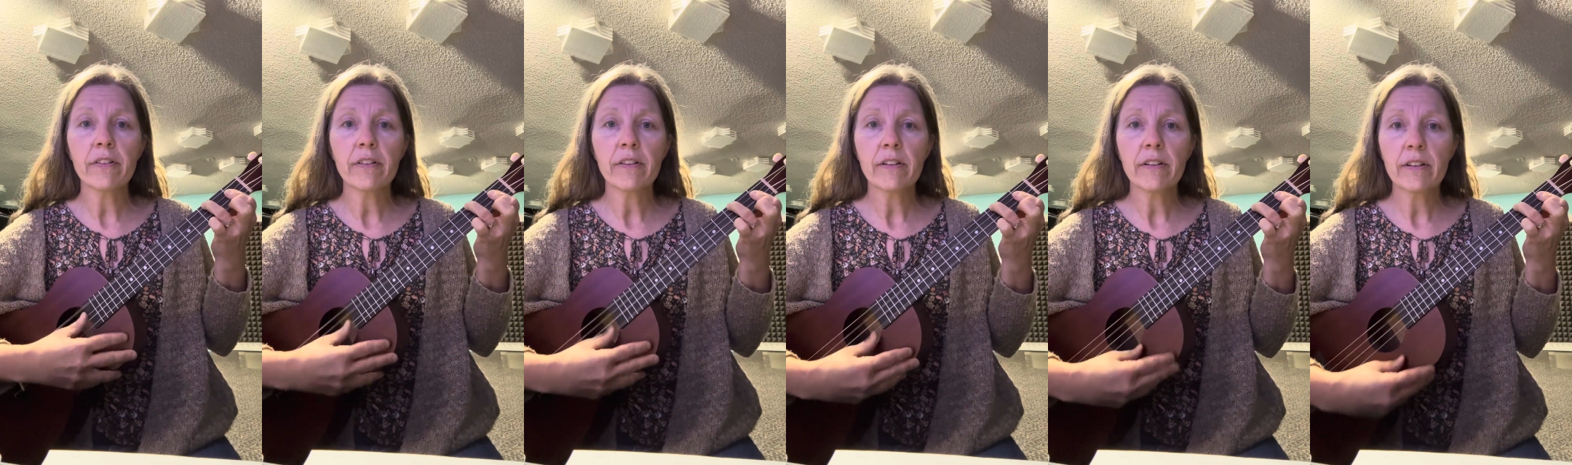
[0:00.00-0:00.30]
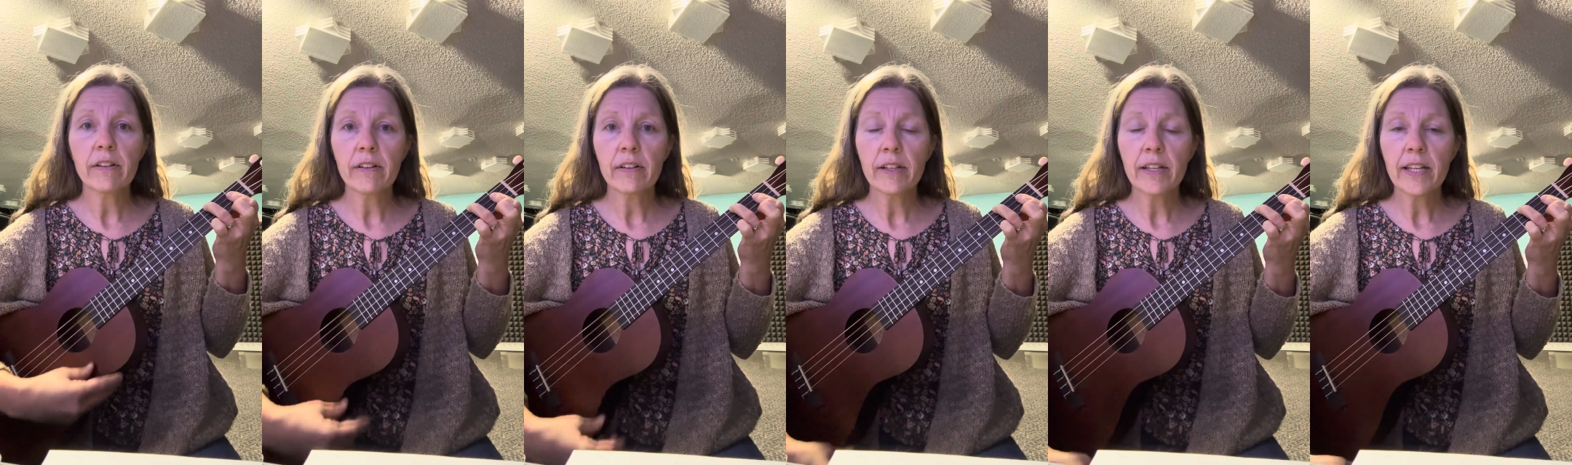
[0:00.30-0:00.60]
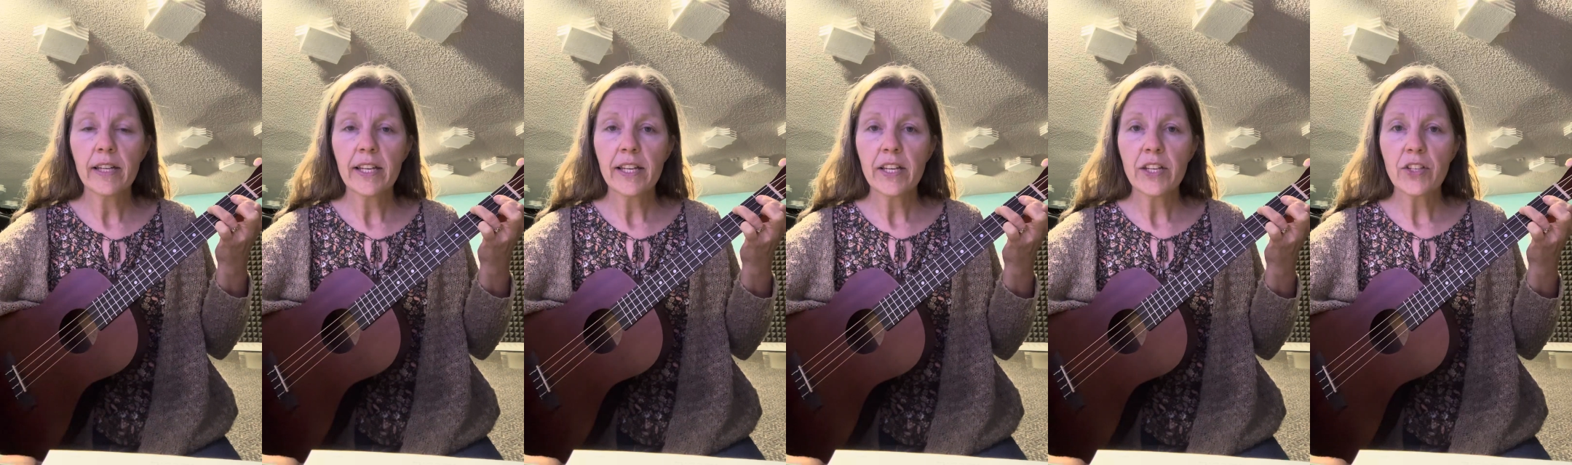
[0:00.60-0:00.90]

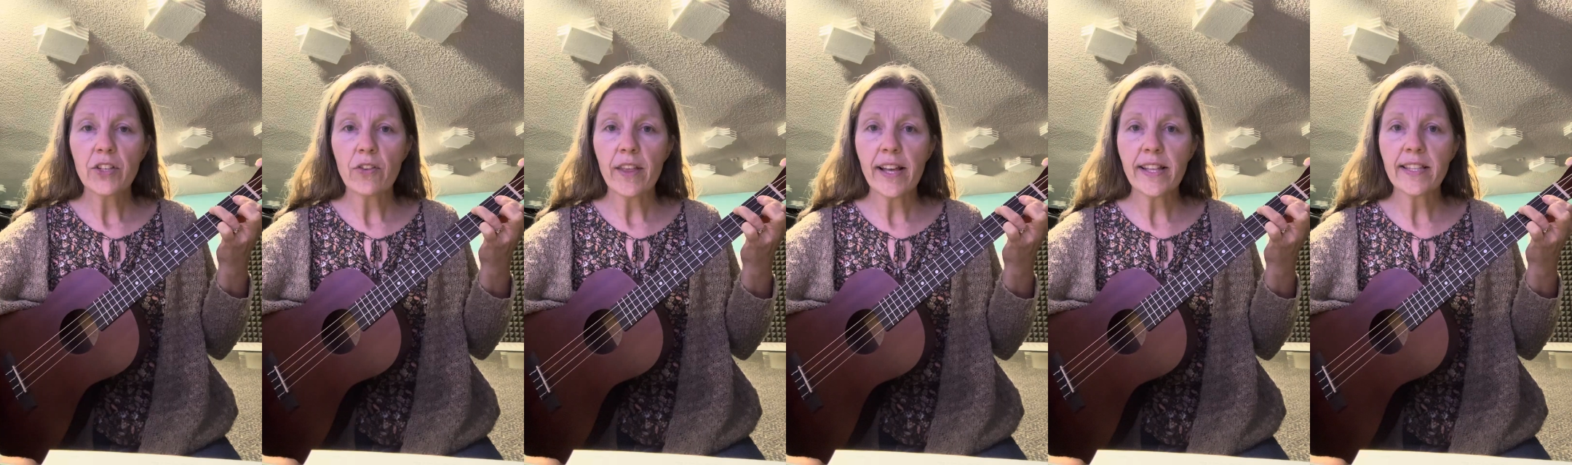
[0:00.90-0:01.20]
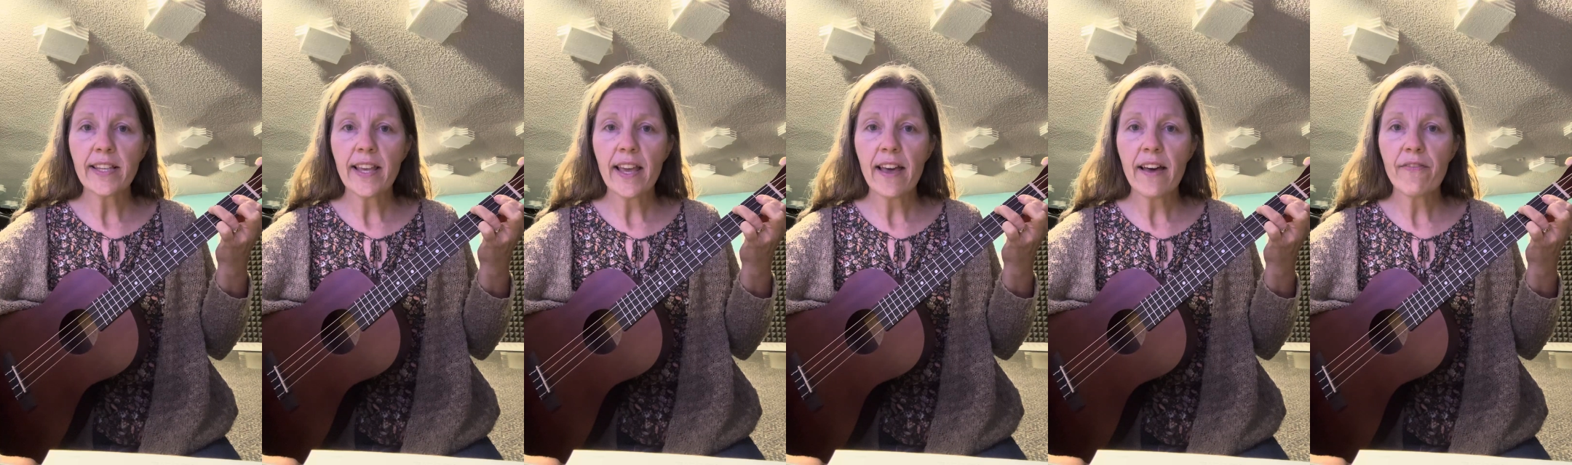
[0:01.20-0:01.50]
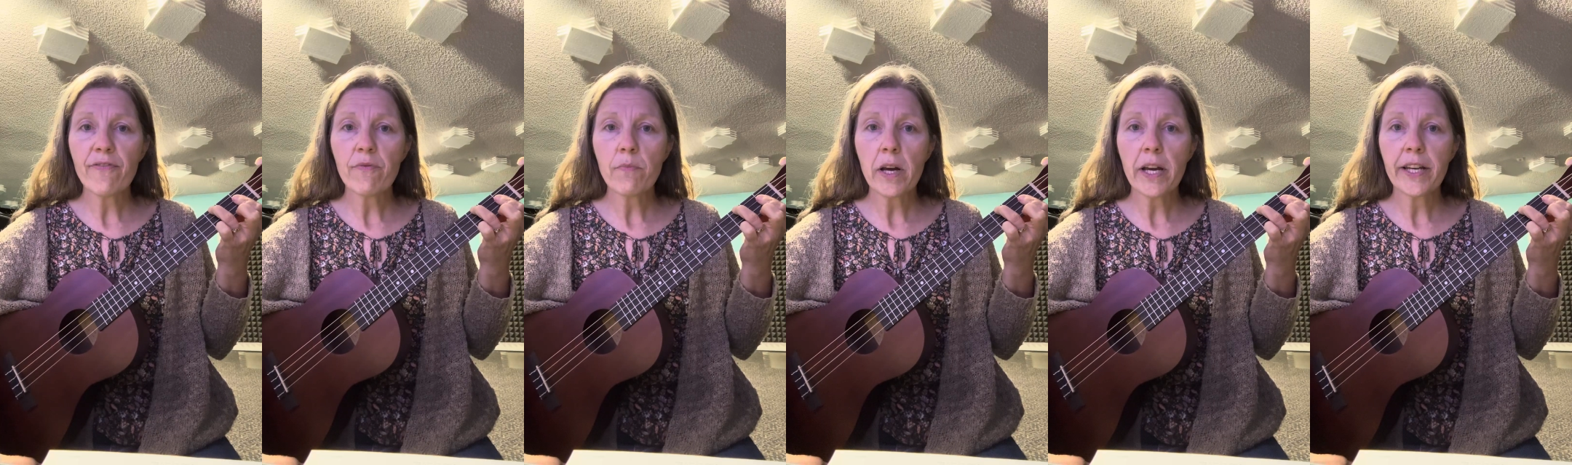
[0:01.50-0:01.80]
So that's
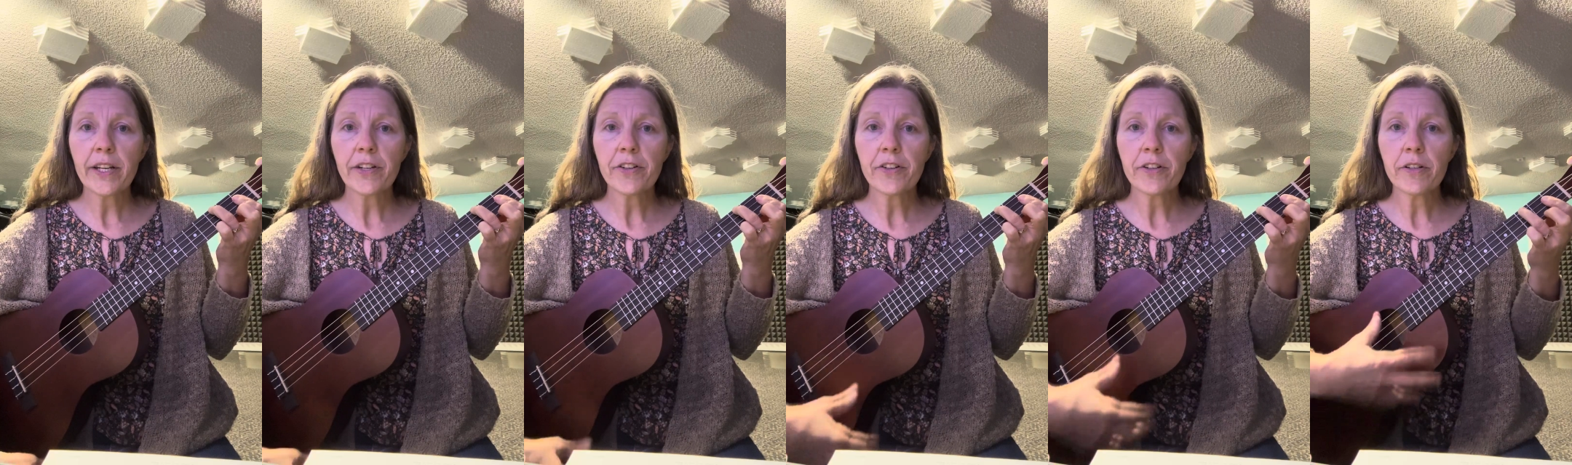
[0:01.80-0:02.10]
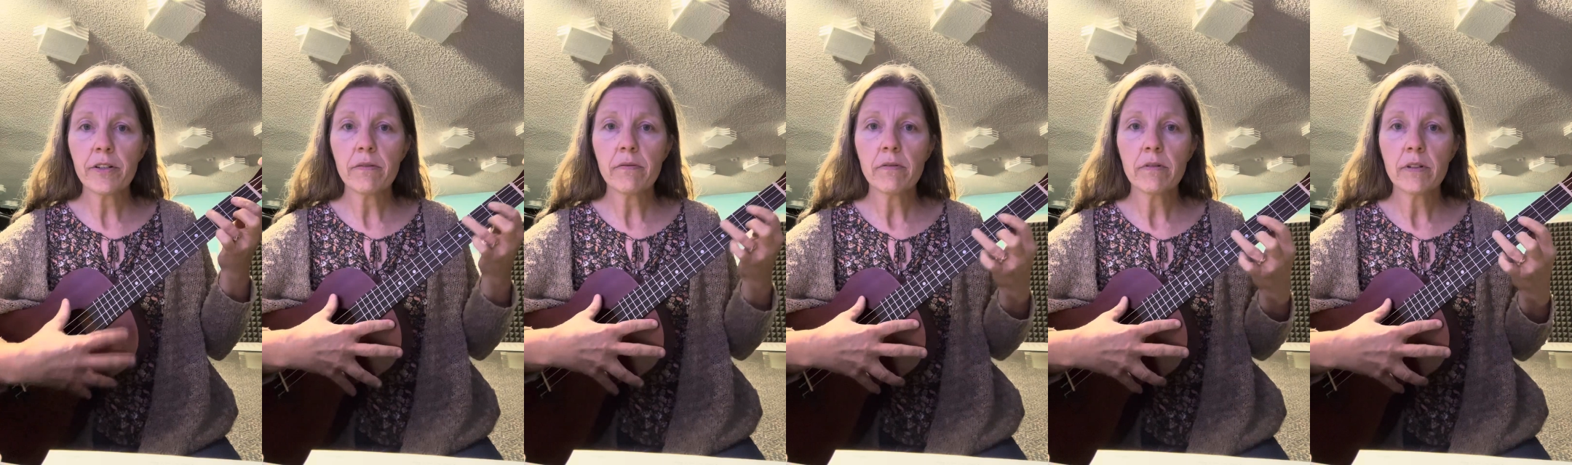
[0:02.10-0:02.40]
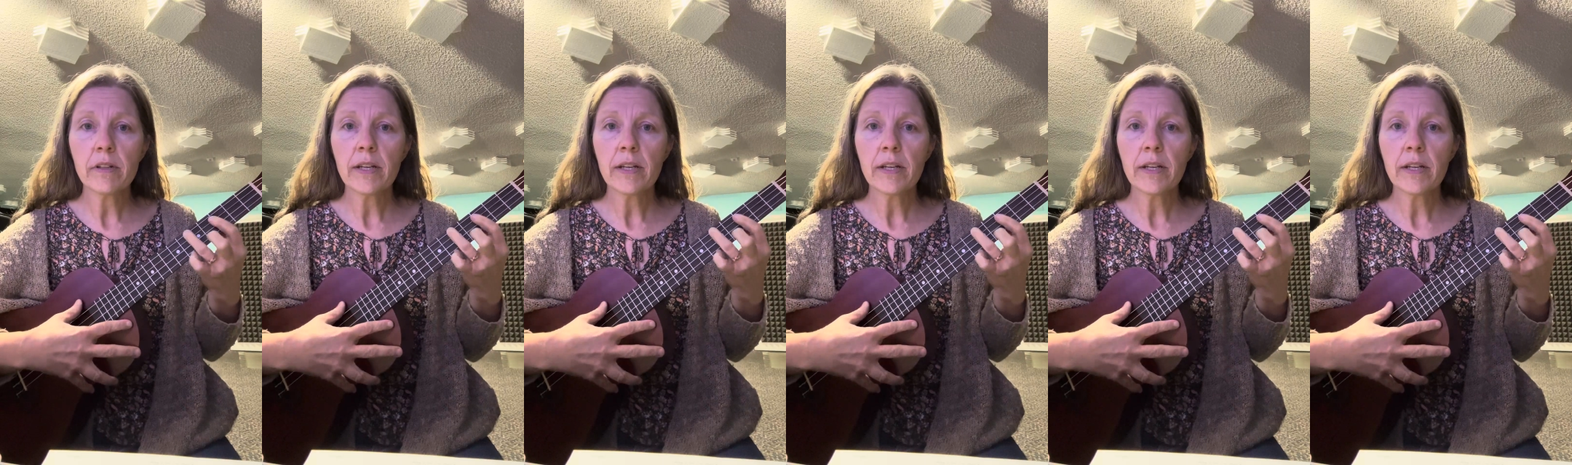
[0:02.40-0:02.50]
F minor,